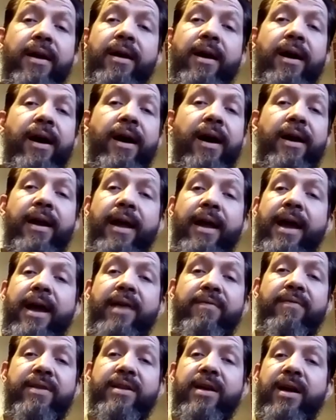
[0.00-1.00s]
I had a
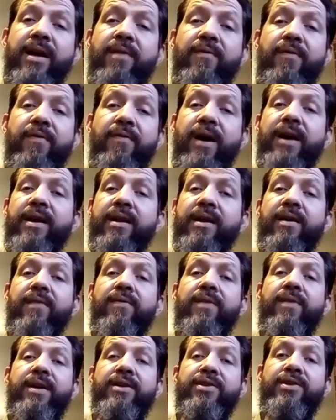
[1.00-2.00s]
heck of a time finding
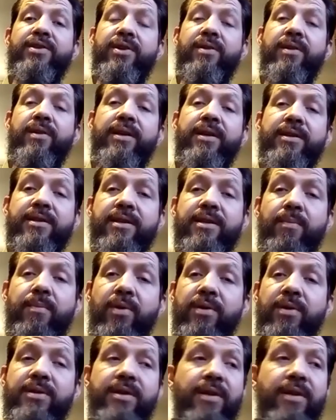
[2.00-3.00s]
enough last summer,
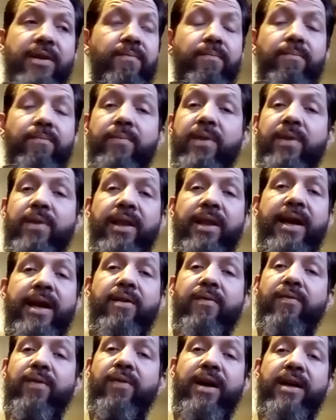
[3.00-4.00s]
because the
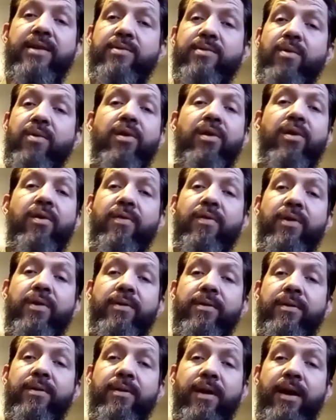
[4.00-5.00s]
lanternflies were all over it,
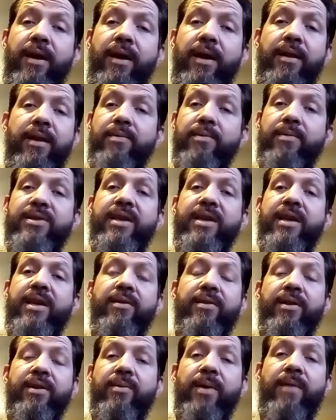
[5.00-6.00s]
and they were just
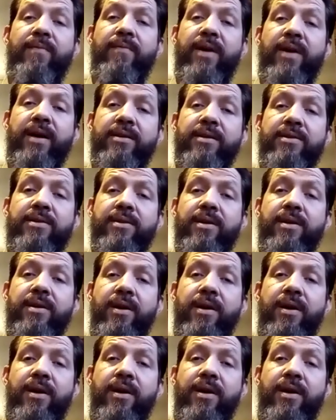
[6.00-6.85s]
killing the grapevines.